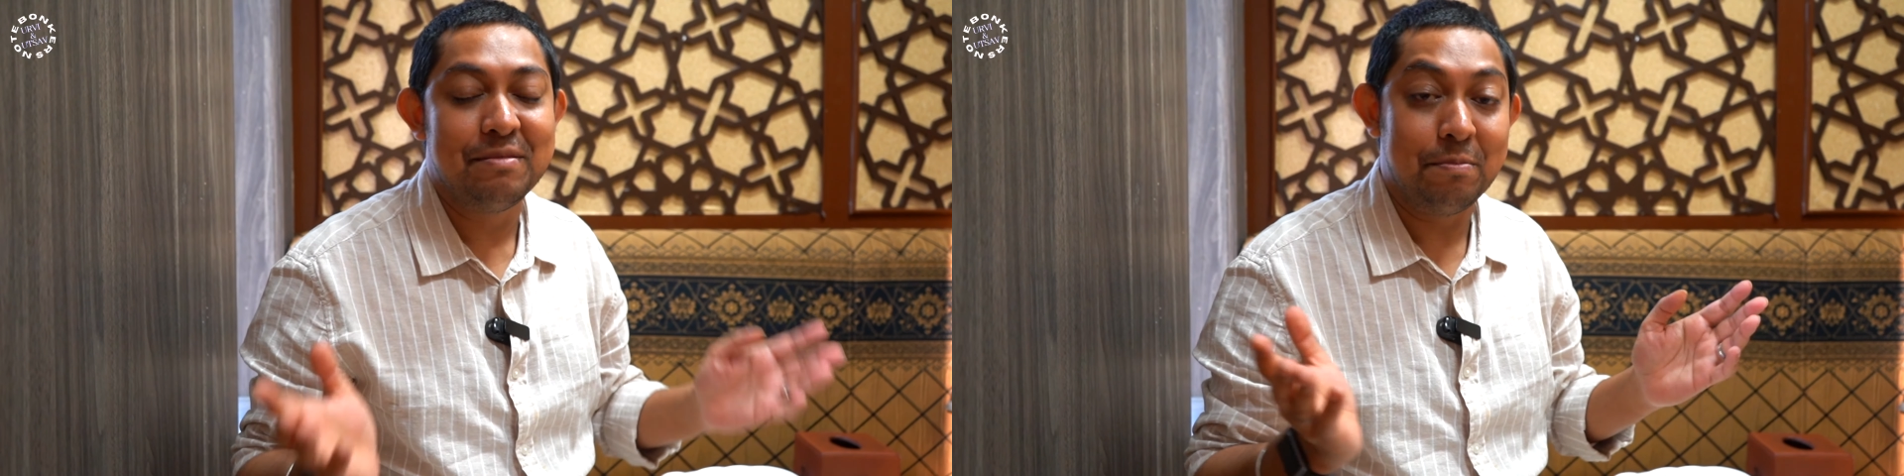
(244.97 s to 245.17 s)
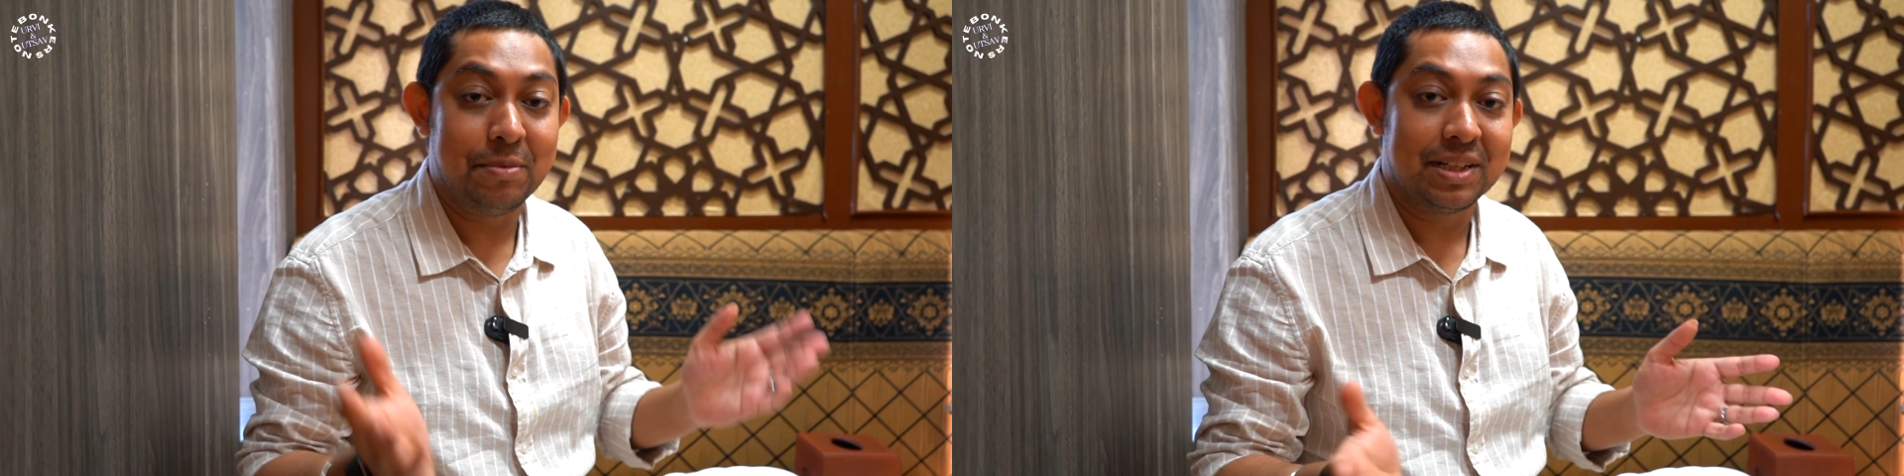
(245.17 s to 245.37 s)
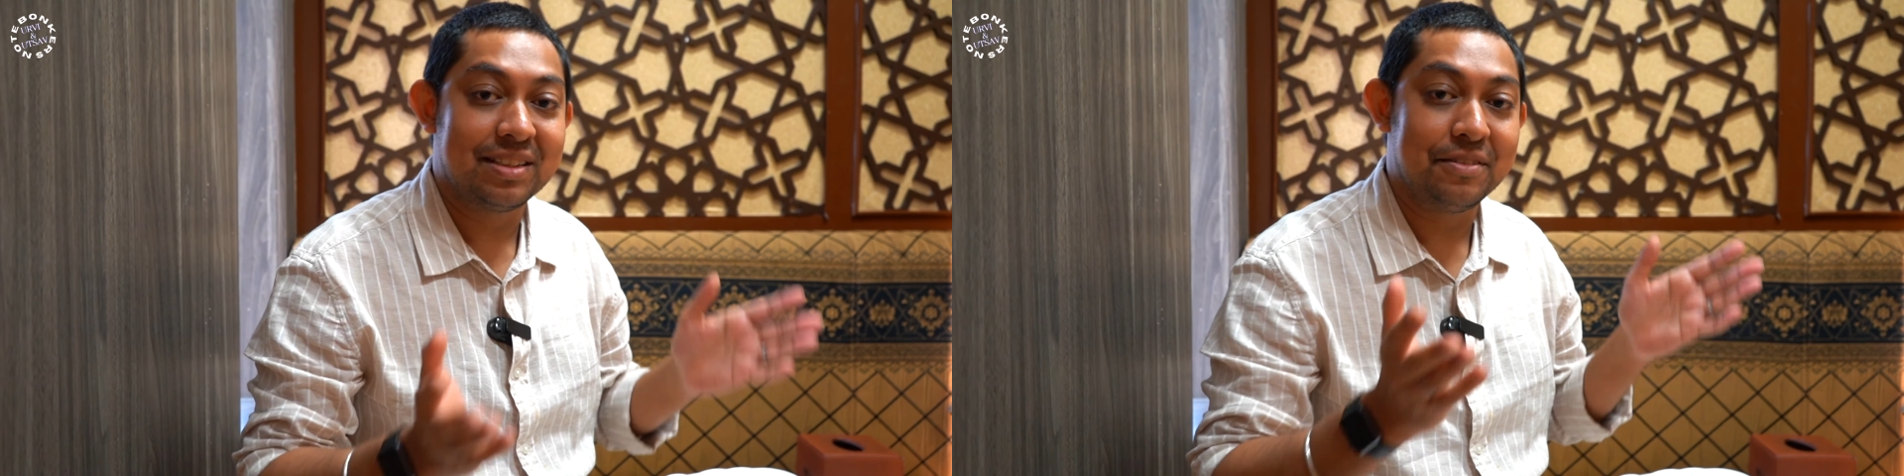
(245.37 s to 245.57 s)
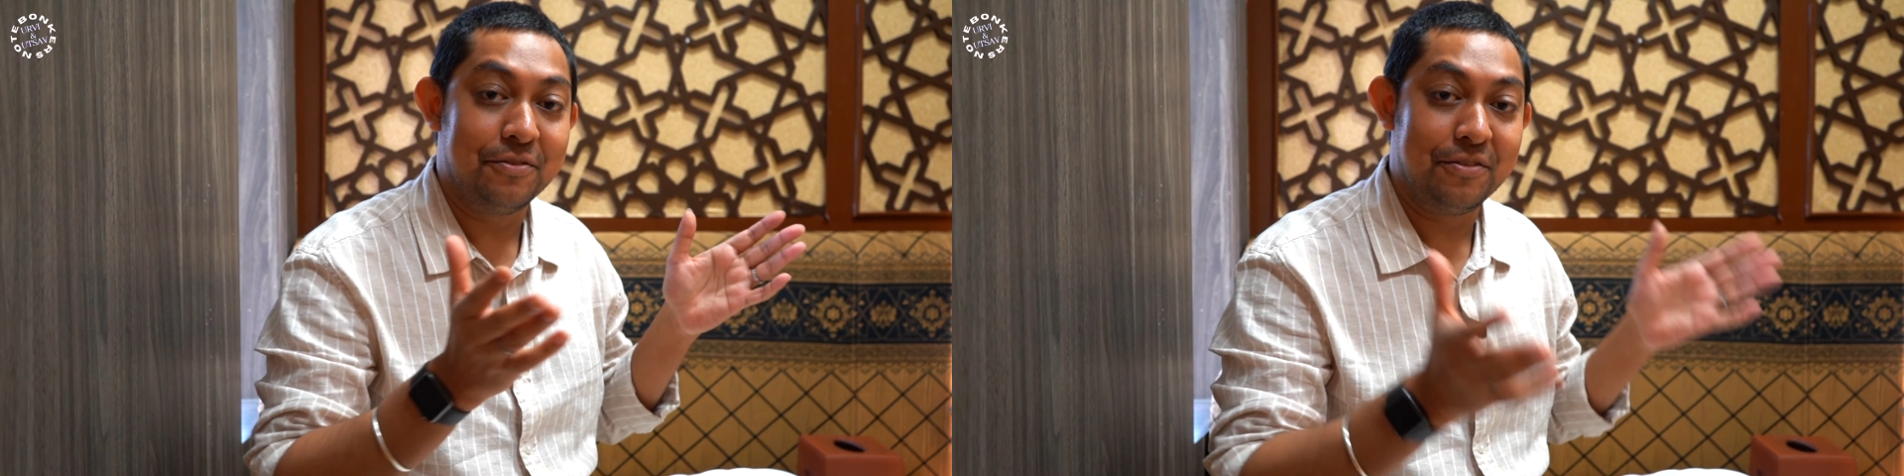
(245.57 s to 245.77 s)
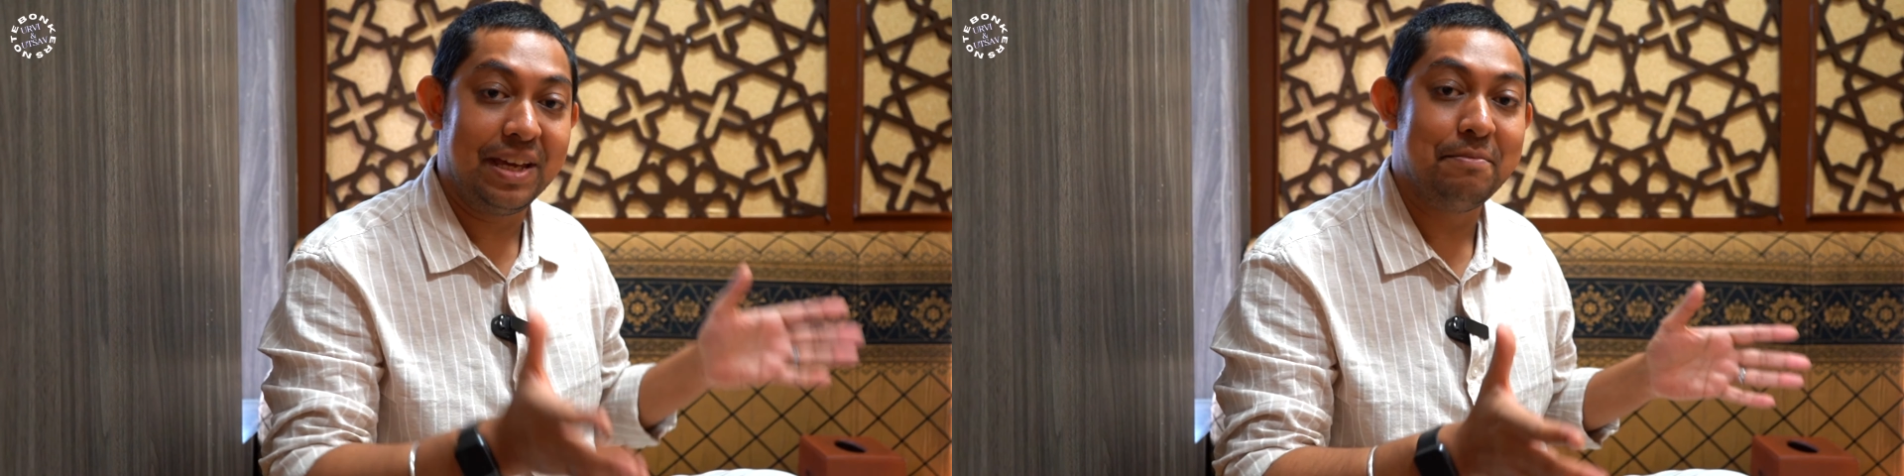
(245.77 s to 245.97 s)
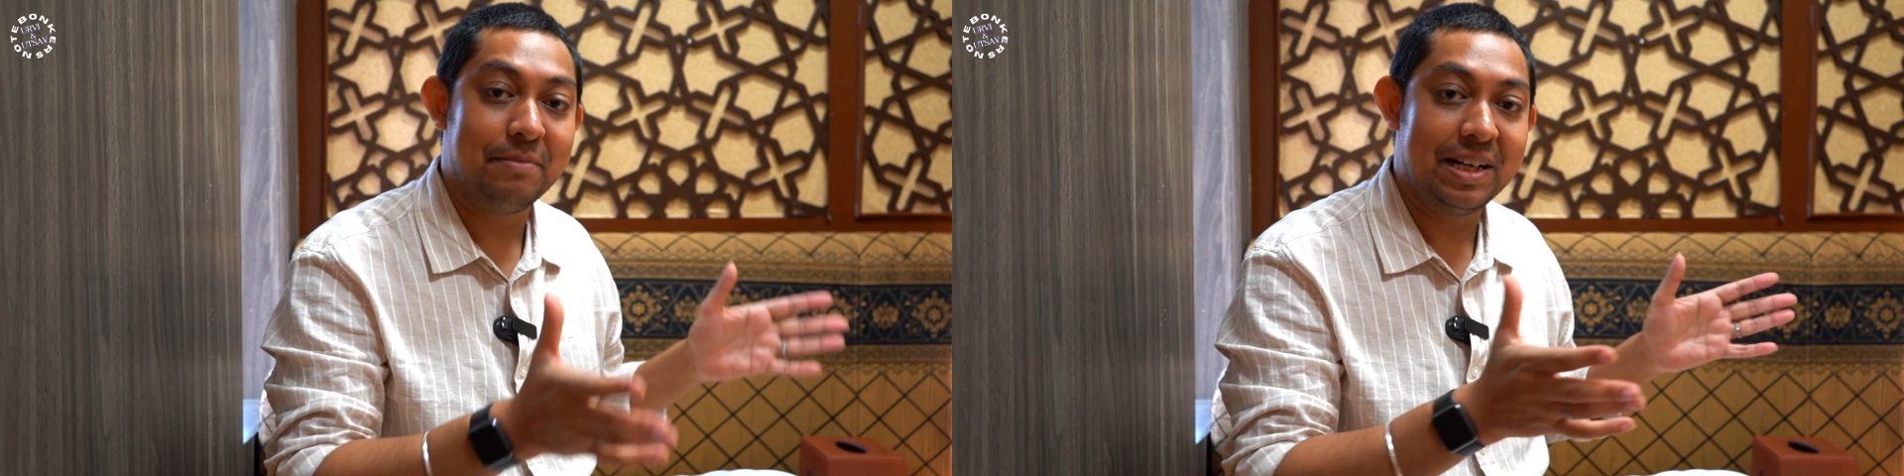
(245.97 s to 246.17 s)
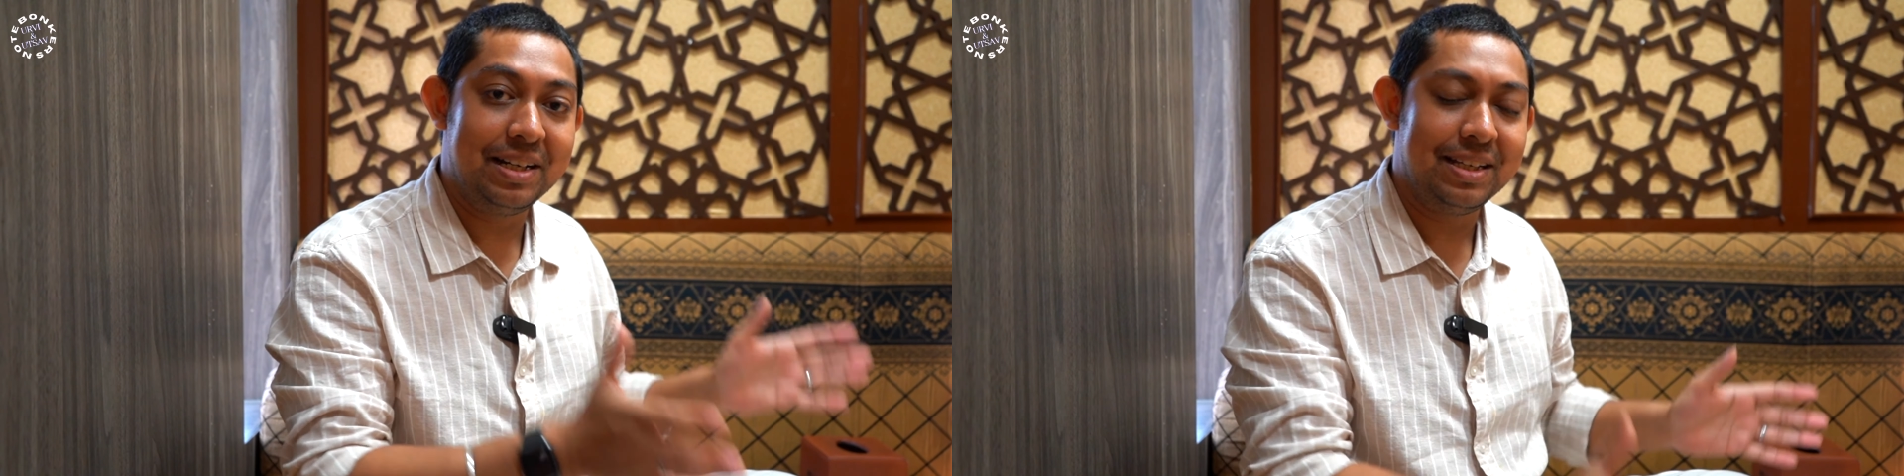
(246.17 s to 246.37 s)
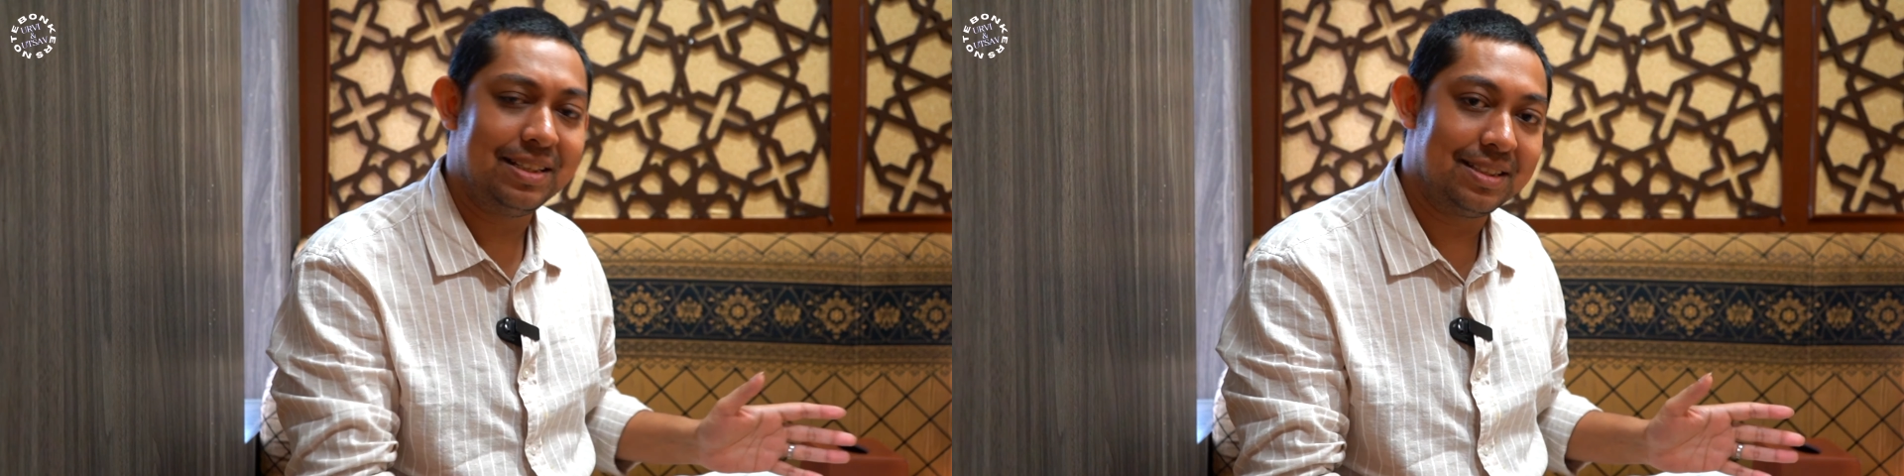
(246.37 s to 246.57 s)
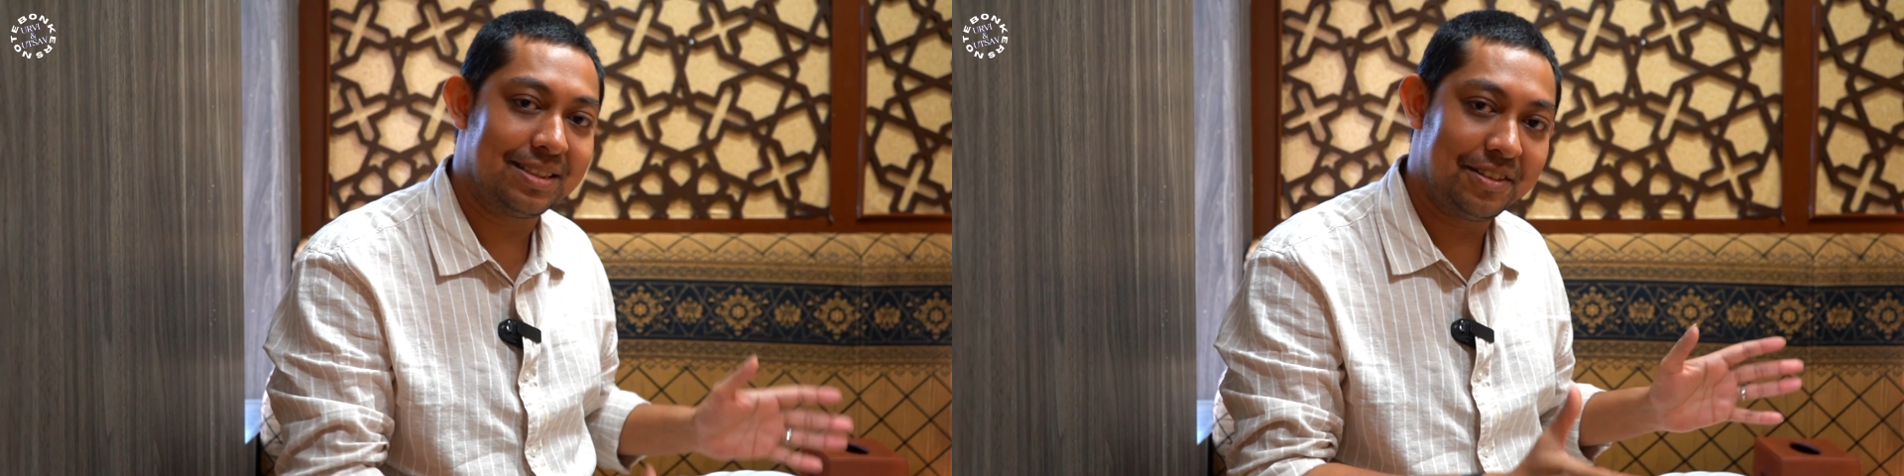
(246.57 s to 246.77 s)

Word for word: but the way mandi is